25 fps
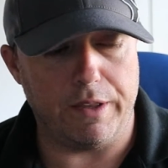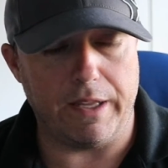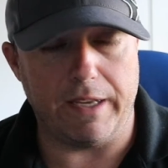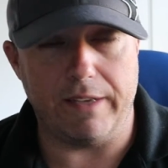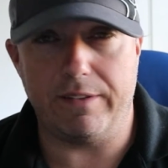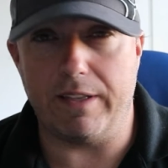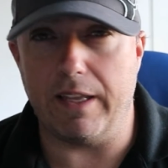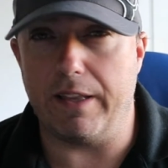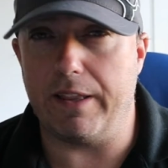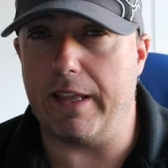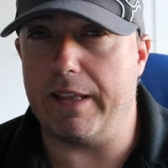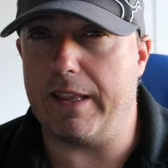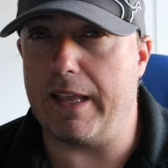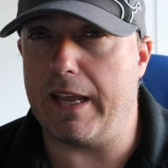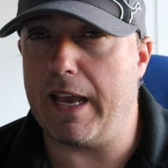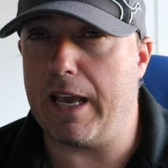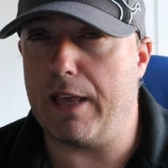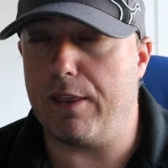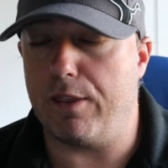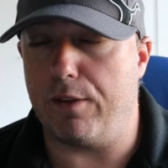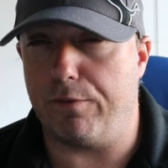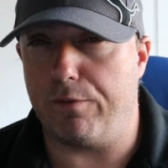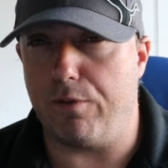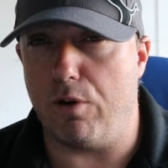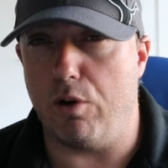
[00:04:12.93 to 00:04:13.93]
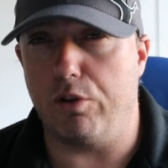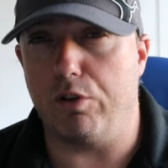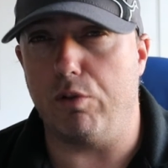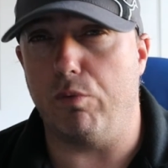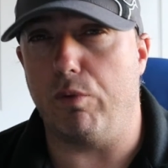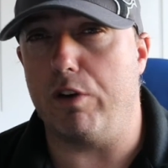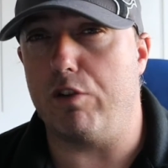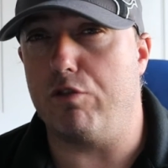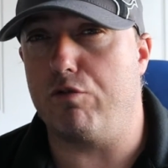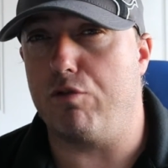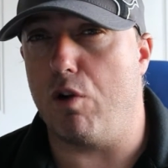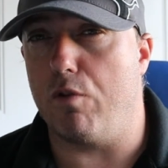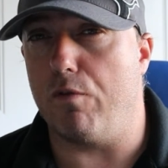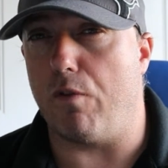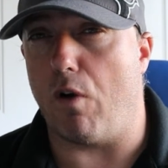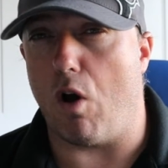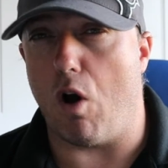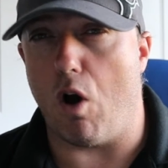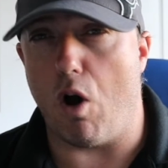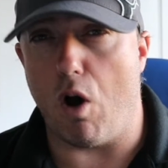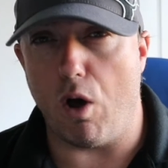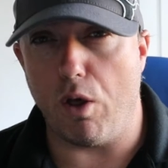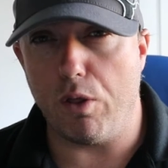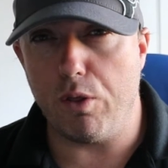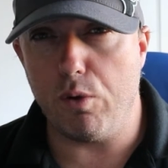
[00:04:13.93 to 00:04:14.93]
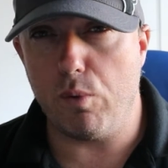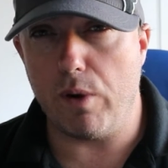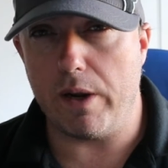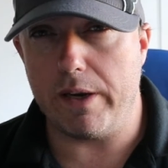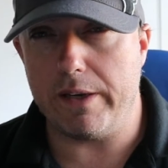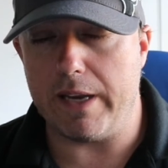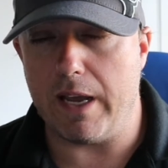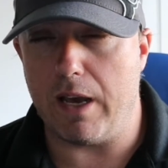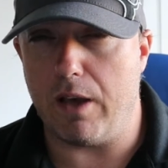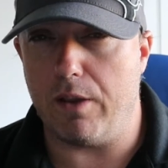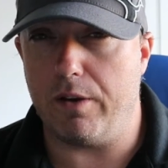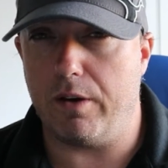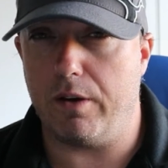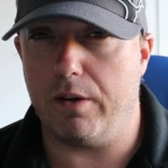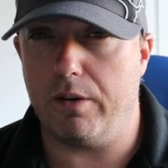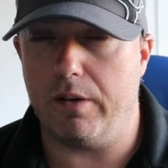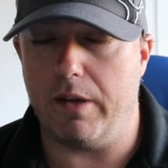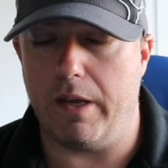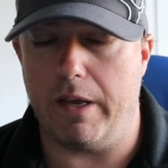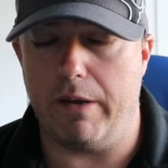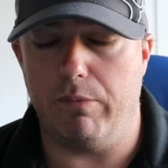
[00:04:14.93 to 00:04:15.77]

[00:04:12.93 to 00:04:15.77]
They said that they had the frozen. We drove all the way down there.